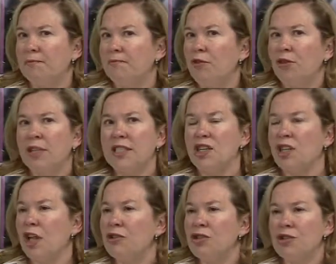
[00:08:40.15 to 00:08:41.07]
full
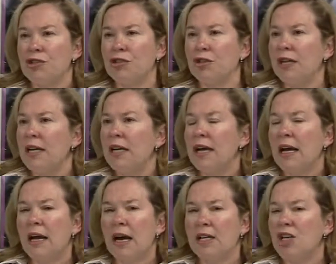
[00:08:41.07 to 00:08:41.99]
disclosure,
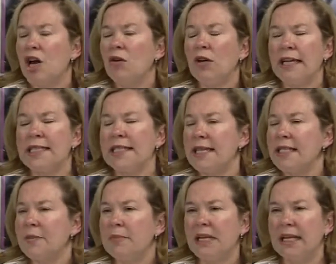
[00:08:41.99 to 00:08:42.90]
total
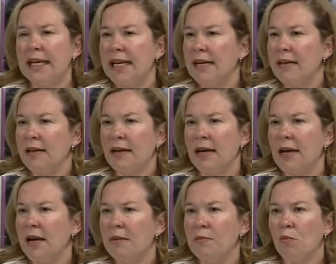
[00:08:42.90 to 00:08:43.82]
accessibility
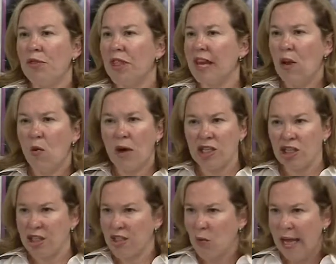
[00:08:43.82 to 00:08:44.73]
with any
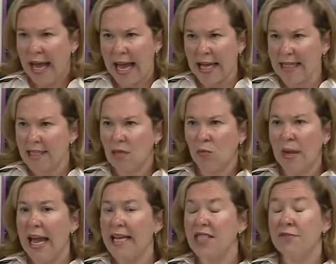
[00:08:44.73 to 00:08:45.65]
questions we asked, and
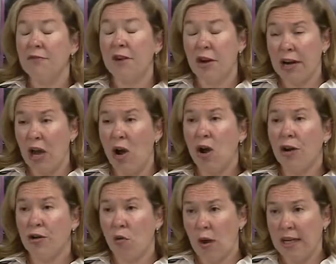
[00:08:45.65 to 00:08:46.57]
we asked very hard
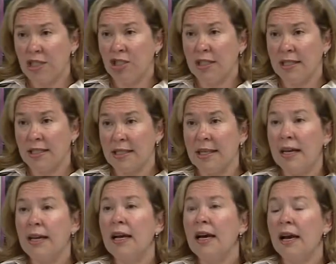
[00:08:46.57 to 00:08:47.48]
questions
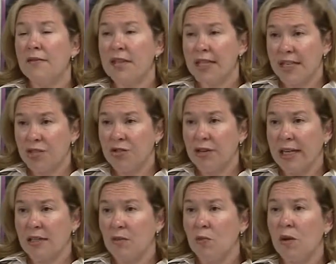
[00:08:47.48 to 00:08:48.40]
of the
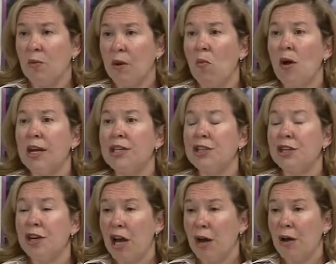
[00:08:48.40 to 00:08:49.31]
district when we wanted
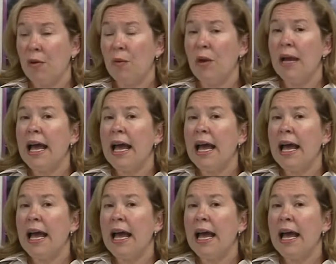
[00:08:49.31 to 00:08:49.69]
to know